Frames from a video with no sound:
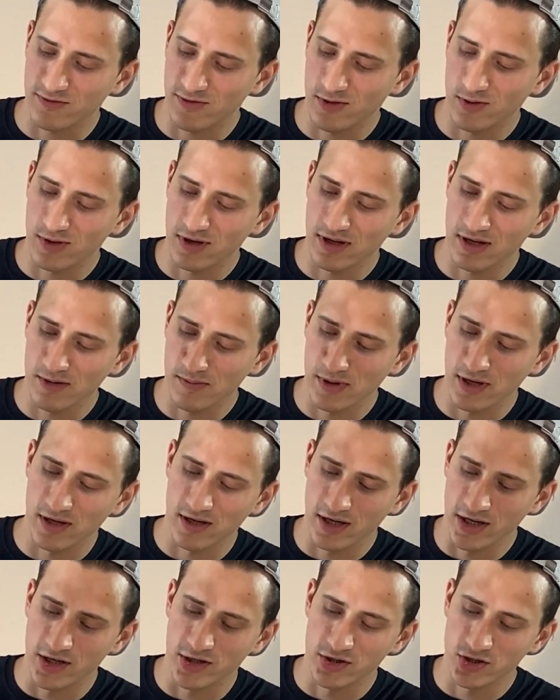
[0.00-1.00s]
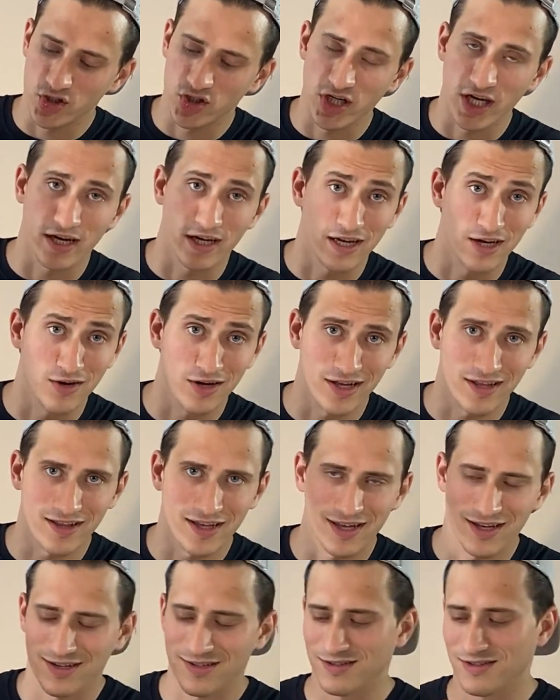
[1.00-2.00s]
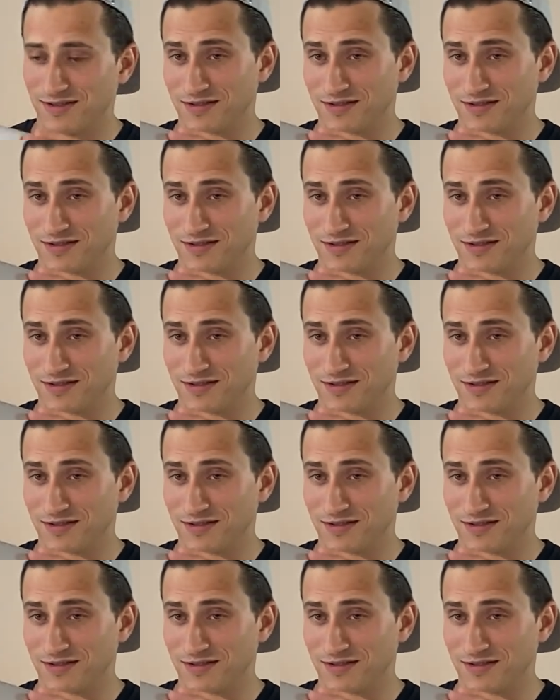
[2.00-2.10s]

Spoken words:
forward a little bit and shake it out like that.